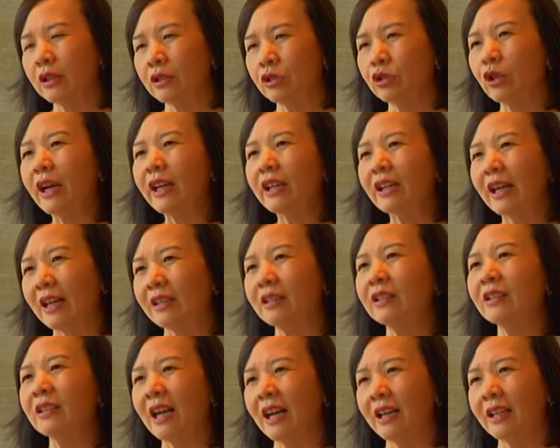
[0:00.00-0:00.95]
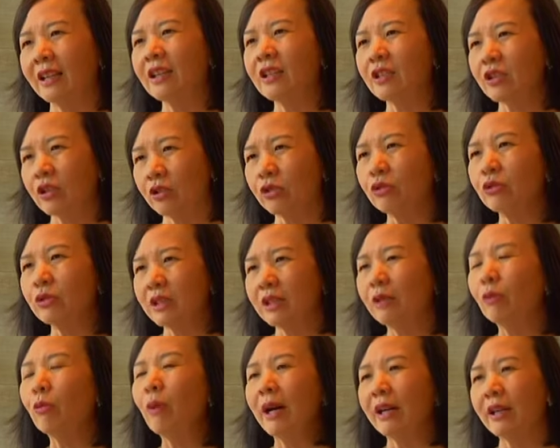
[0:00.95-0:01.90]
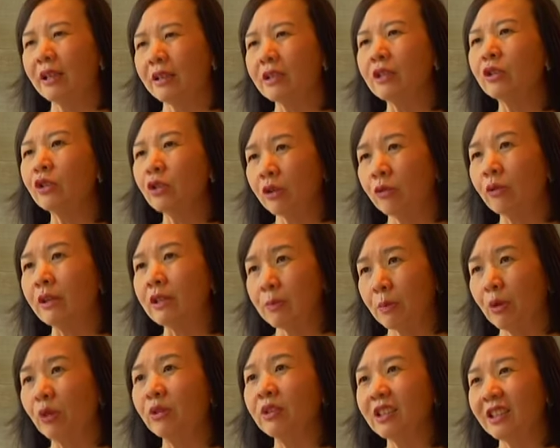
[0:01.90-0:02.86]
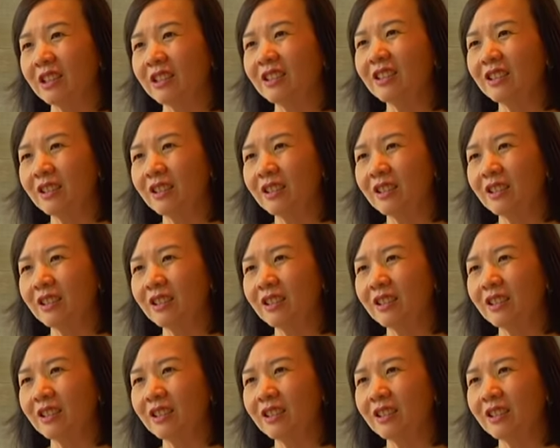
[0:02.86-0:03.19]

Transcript: trying other diets or to see why is it not responding.